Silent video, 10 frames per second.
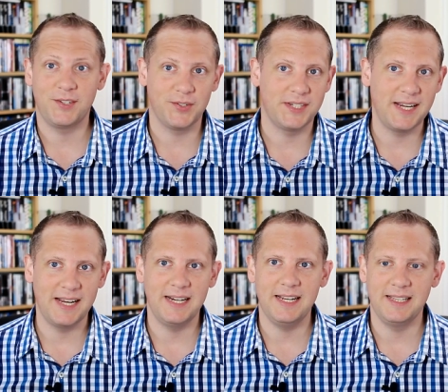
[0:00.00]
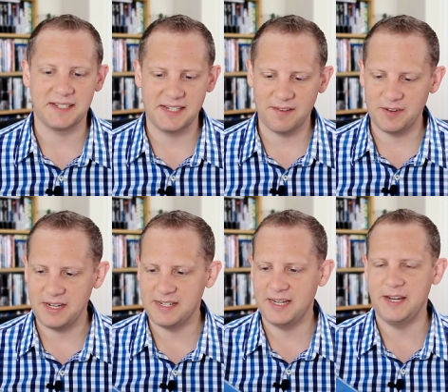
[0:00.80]
still staying in the
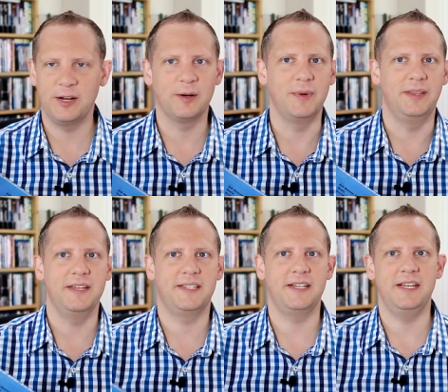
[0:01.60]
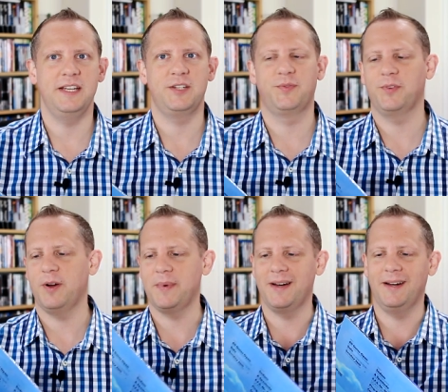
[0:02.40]
70s here, but this is
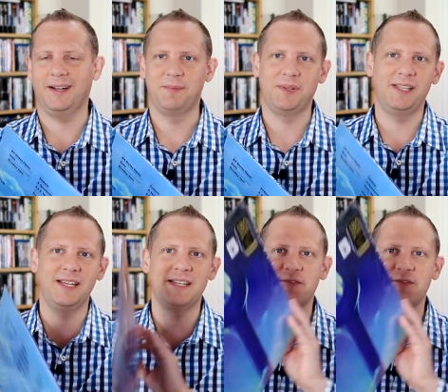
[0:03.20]
from a completely